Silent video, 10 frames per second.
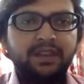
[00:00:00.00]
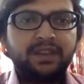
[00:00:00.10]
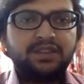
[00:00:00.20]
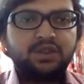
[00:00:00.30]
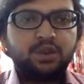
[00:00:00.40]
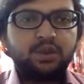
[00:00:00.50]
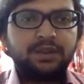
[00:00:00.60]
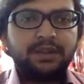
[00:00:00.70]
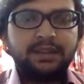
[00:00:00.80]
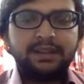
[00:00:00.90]
So
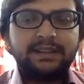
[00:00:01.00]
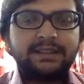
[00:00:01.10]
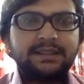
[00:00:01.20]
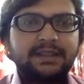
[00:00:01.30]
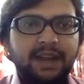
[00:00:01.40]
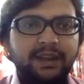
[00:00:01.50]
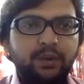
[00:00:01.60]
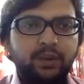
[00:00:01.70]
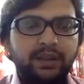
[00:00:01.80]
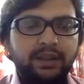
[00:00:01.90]
let's start
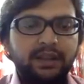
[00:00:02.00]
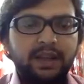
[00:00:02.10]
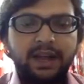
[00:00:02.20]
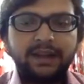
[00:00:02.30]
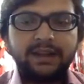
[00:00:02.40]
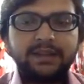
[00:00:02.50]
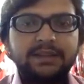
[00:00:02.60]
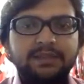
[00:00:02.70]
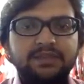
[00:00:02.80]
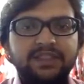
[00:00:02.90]
with our
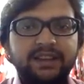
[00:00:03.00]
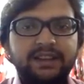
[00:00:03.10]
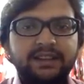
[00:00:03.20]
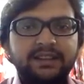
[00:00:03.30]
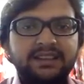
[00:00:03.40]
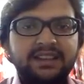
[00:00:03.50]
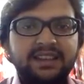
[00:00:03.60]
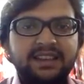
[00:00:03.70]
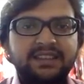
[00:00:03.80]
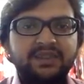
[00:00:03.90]
subject.
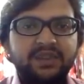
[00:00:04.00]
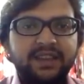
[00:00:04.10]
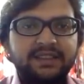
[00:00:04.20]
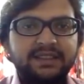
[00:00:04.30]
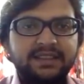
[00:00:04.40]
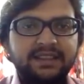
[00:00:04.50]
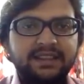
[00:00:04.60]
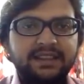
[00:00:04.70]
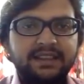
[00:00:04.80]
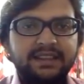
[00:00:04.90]
as you can see,
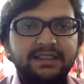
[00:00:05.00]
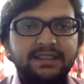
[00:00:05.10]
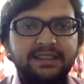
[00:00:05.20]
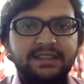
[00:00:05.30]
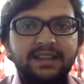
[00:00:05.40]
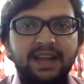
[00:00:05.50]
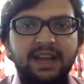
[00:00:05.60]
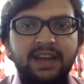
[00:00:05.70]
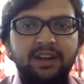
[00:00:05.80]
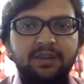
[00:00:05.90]
this is
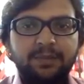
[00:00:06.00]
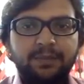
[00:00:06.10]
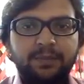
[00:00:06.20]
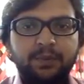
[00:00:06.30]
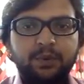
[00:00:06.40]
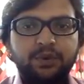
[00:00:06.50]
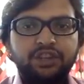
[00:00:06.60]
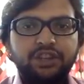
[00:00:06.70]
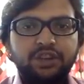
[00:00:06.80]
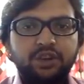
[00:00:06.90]
our
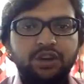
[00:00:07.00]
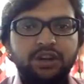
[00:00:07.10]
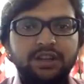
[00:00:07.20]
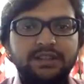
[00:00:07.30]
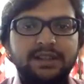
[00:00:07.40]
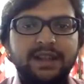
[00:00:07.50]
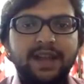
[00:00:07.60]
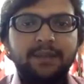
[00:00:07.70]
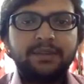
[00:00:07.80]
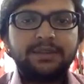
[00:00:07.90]
portion or
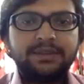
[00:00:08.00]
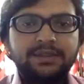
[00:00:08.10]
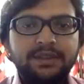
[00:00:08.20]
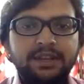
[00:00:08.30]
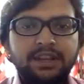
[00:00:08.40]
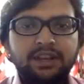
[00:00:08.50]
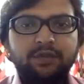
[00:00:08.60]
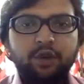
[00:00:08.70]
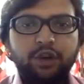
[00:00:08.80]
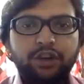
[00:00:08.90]
syllabus
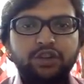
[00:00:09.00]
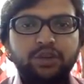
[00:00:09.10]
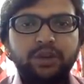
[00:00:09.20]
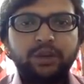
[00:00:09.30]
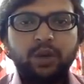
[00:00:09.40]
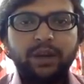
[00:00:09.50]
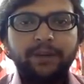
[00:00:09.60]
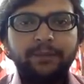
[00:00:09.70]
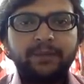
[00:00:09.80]
for unit 1.